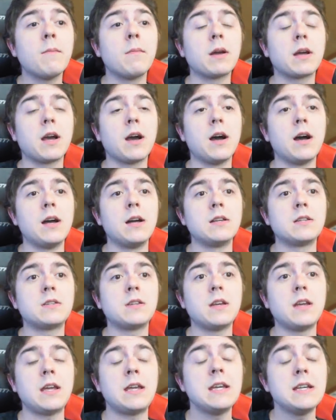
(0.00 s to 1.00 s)

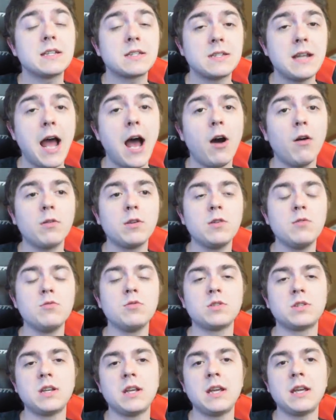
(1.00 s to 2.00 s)
Because he's now
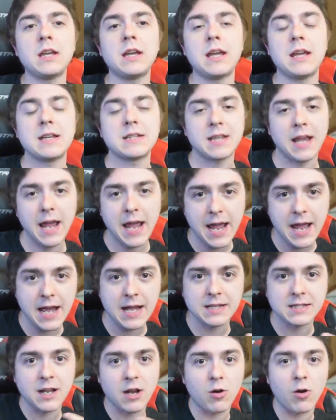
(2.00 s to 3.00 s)
using his
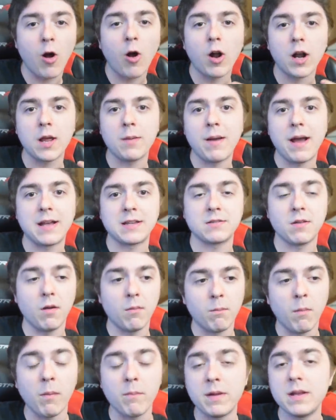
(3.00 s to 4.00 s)
hands that are on him as
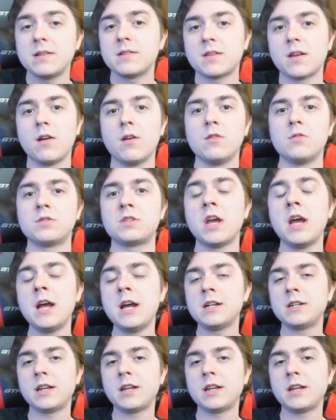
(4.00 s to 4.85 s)
mementos